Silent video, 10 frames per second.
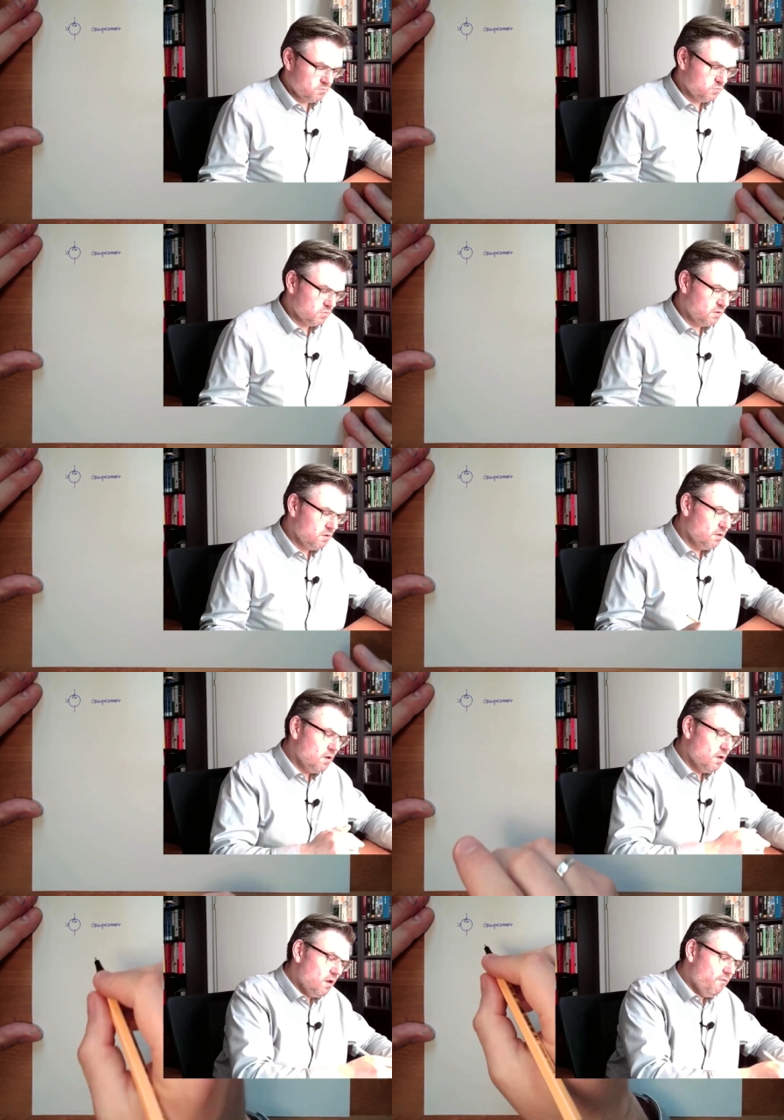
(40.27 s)
Okay,
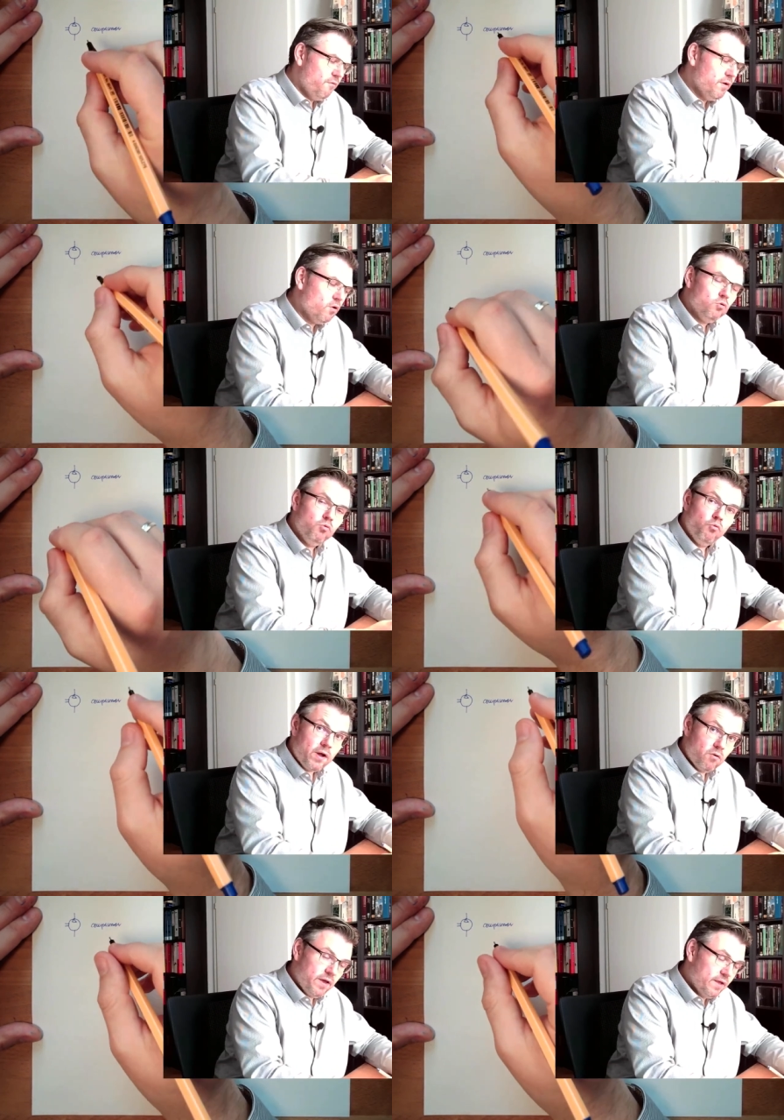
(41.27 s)
If we could
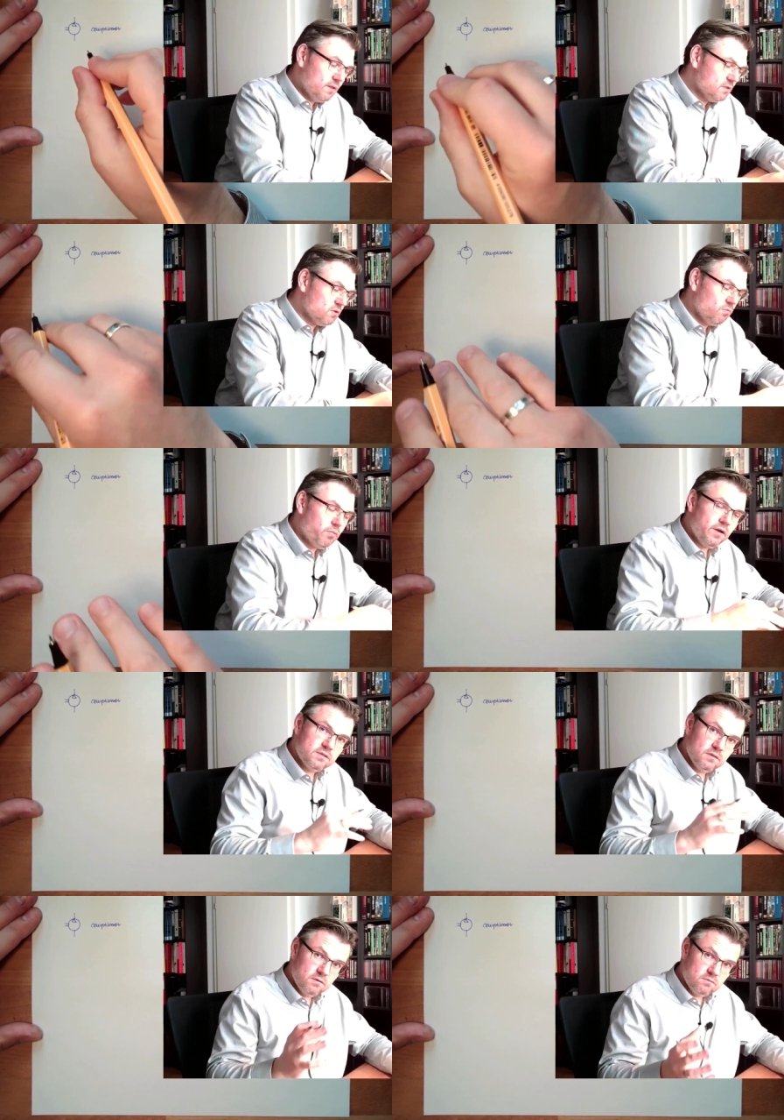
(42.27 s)
regulate this
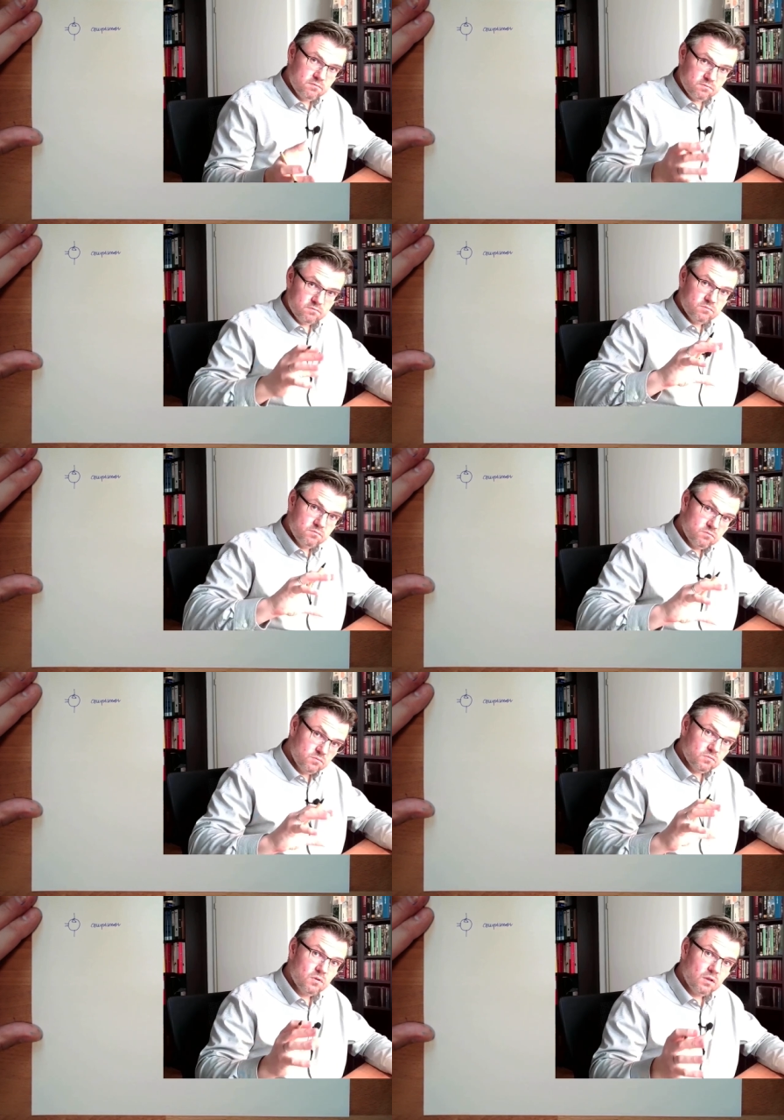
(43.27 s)
compressor,
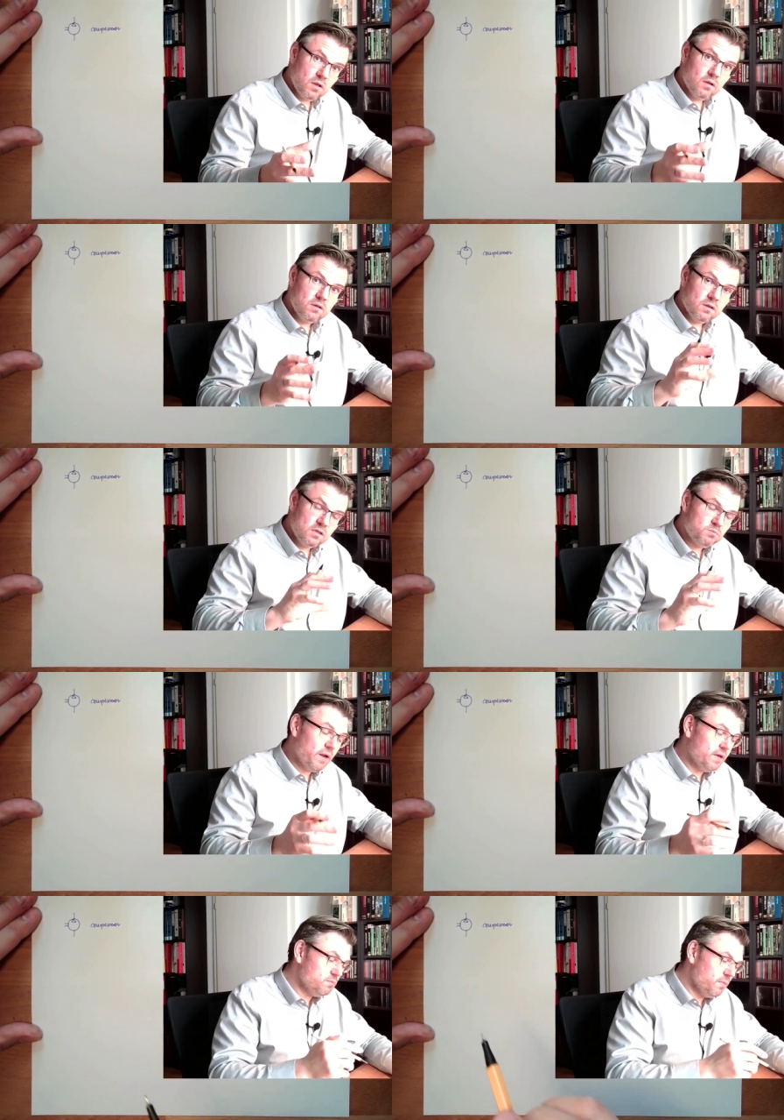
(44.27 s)
the, the
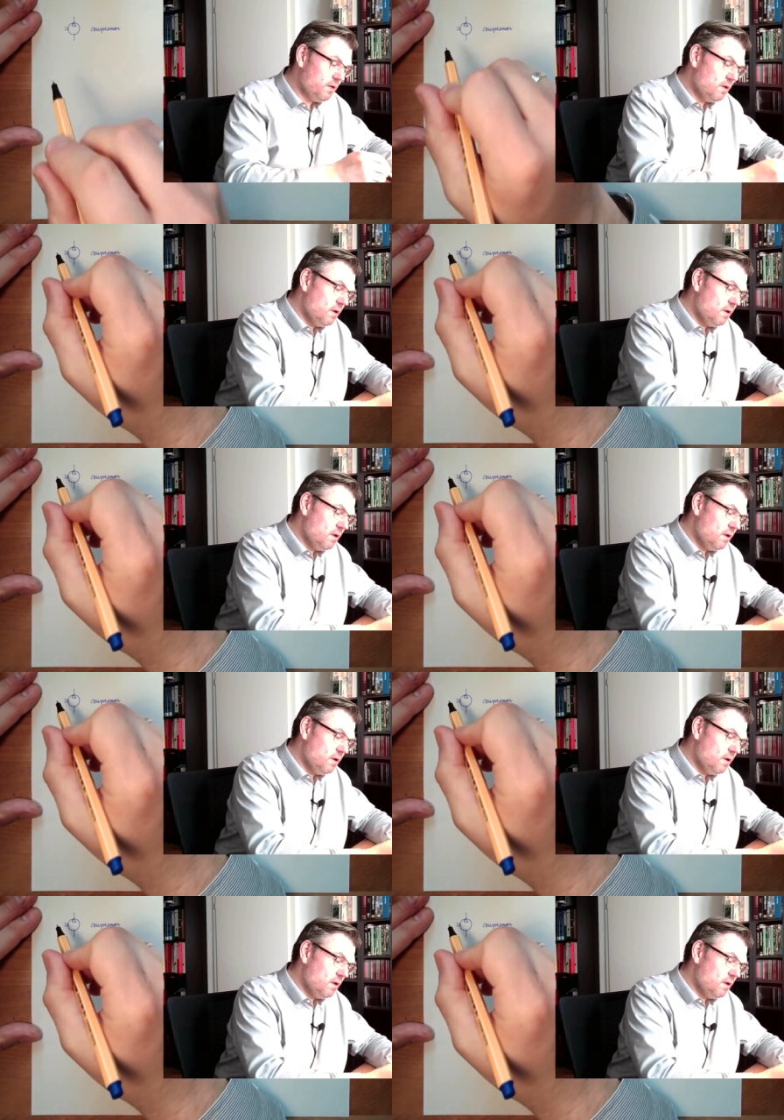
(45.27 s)
displacement,